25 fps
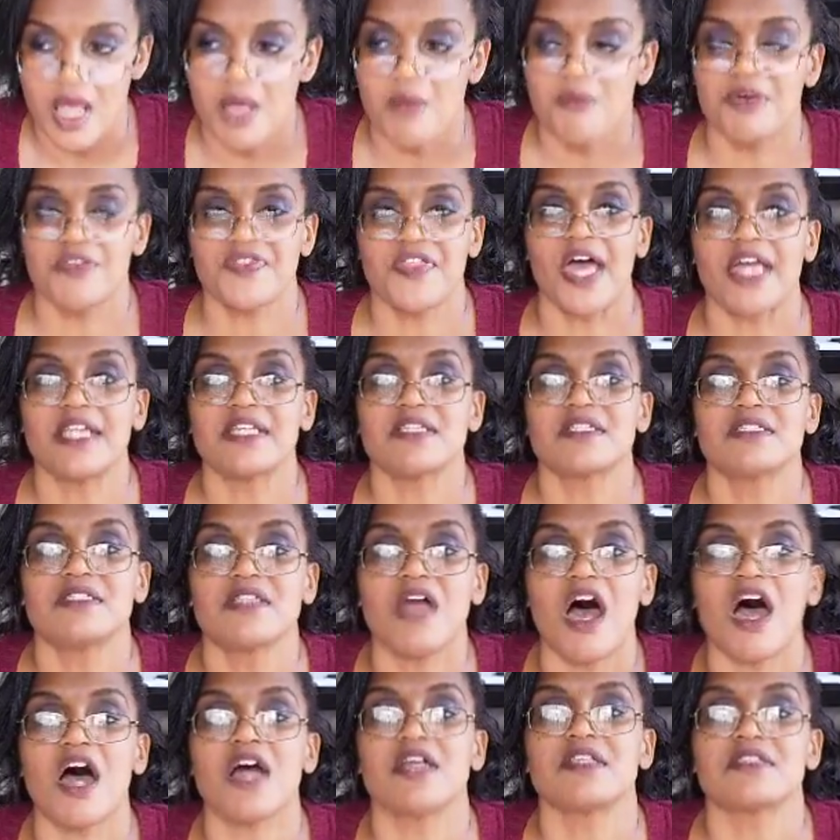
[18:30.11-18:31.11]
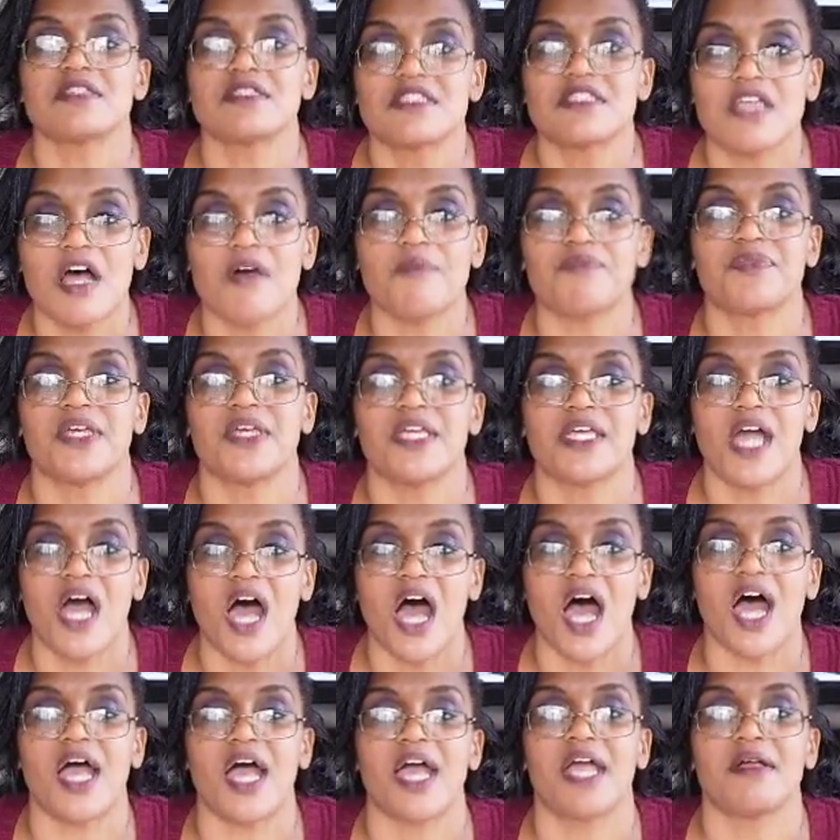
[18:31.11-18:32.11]
but that is not something
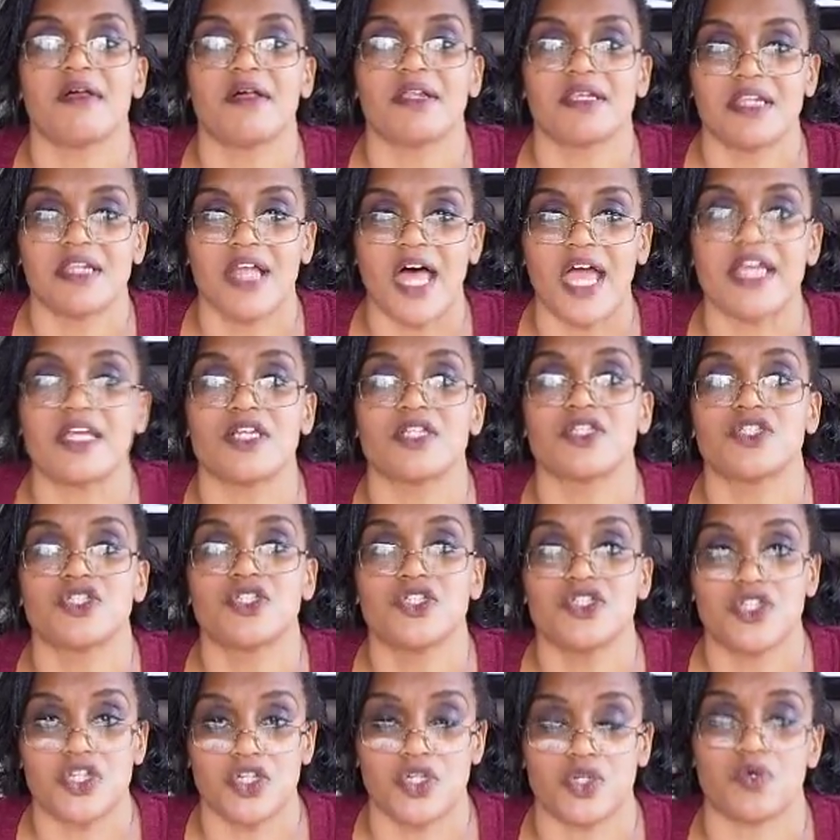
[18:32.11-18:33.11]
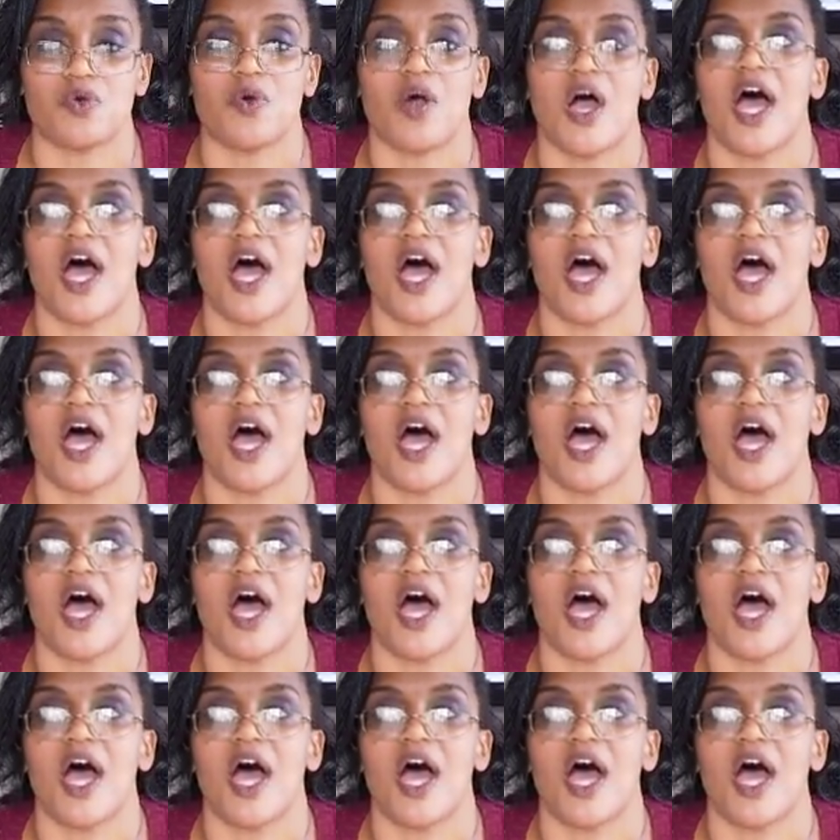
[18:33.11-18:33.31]
I like to do.